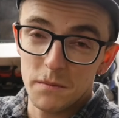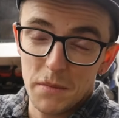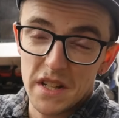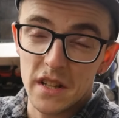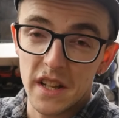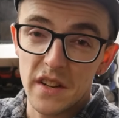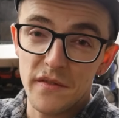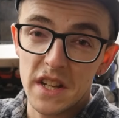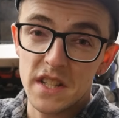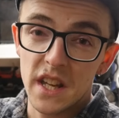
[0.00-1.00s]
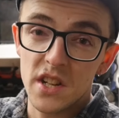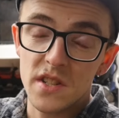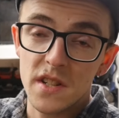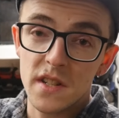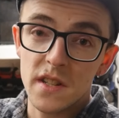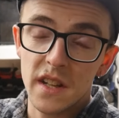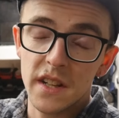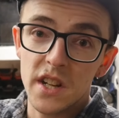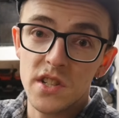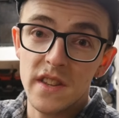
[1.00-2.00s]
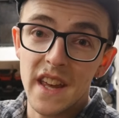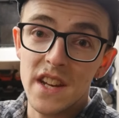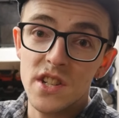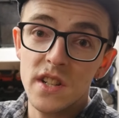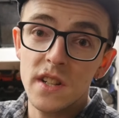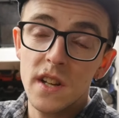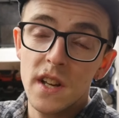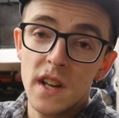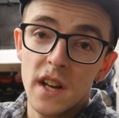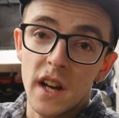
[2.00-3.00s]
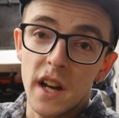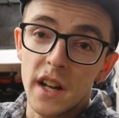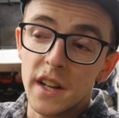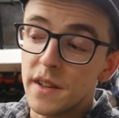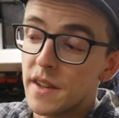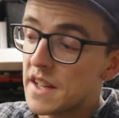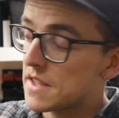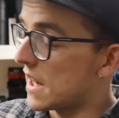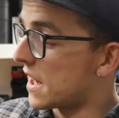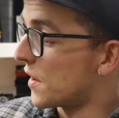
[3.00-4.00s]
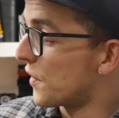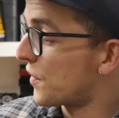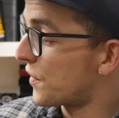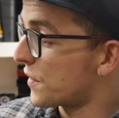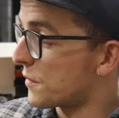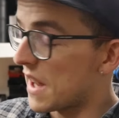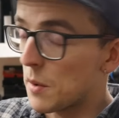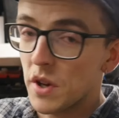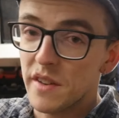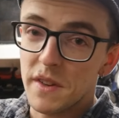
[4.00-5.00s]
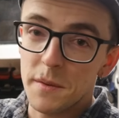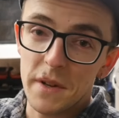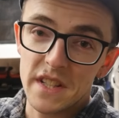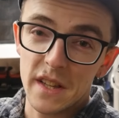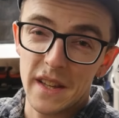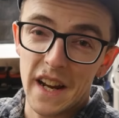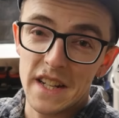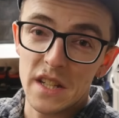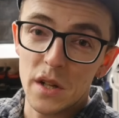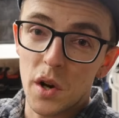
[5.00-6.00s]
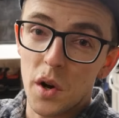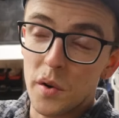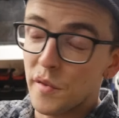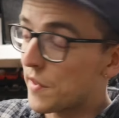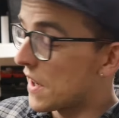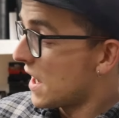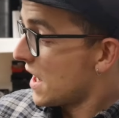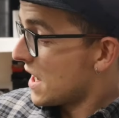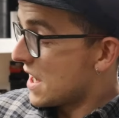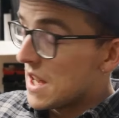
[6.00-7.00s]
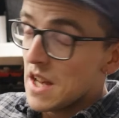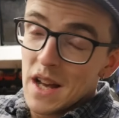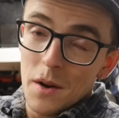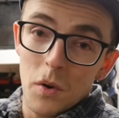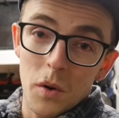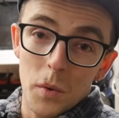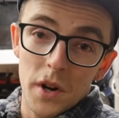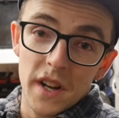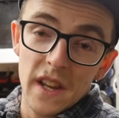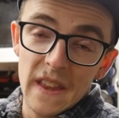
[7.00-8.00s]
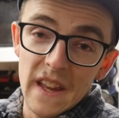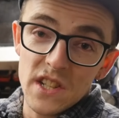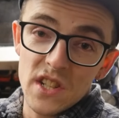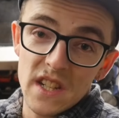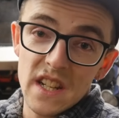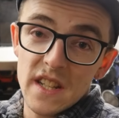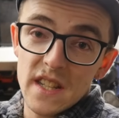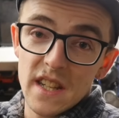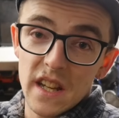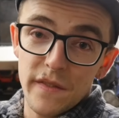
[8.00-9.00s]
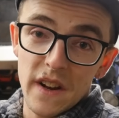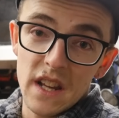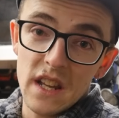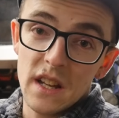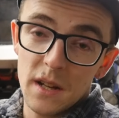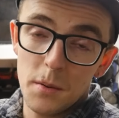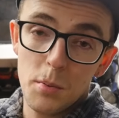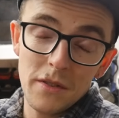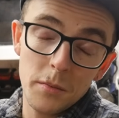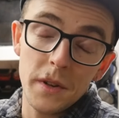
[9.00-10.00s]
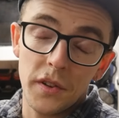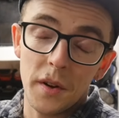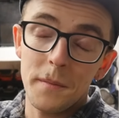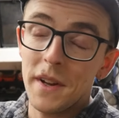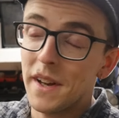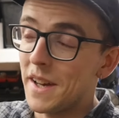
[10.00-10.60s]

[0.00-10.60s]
basically an investigation to the condition of the engine, and that will give me basically an idea of what work the engine needs, if any. Probably some,